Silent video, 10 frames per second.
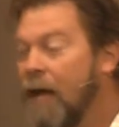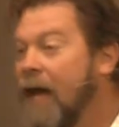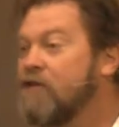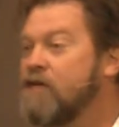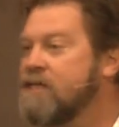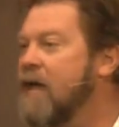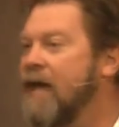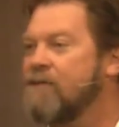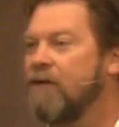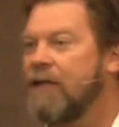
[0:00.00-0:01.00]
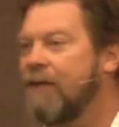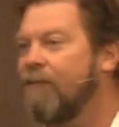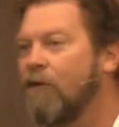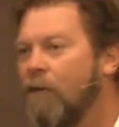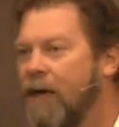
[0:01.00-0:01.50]
And she's actually
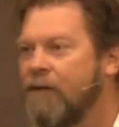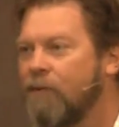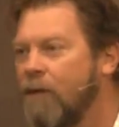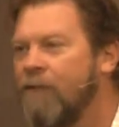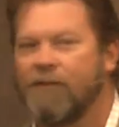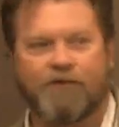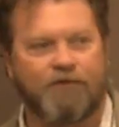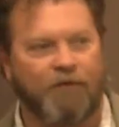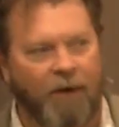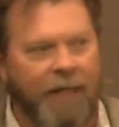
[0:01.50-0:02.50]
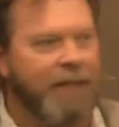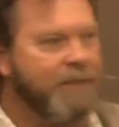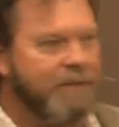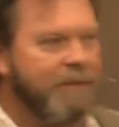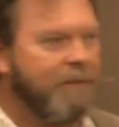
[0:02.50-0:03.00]
given away to one of his
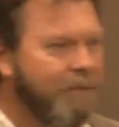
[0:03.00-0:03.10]
friends.